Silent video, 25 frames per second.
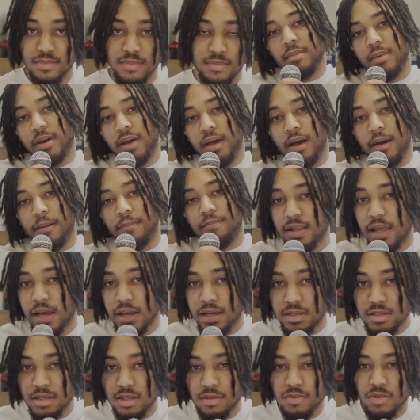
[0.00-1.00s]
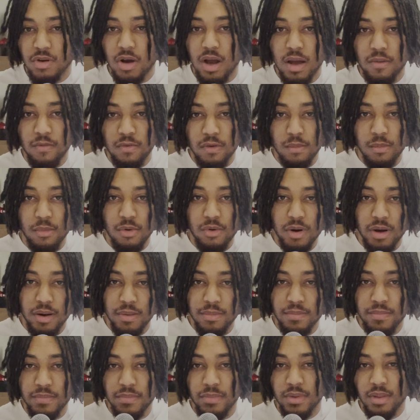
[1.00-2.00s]
but yeah, like and subscribe for more.
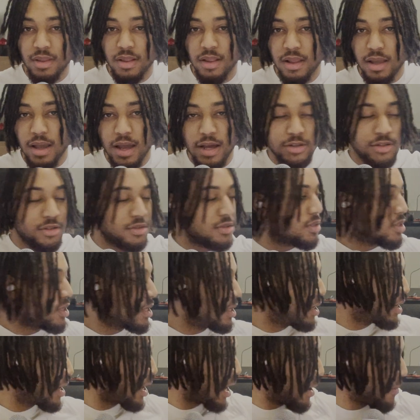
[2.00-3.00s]
As you see,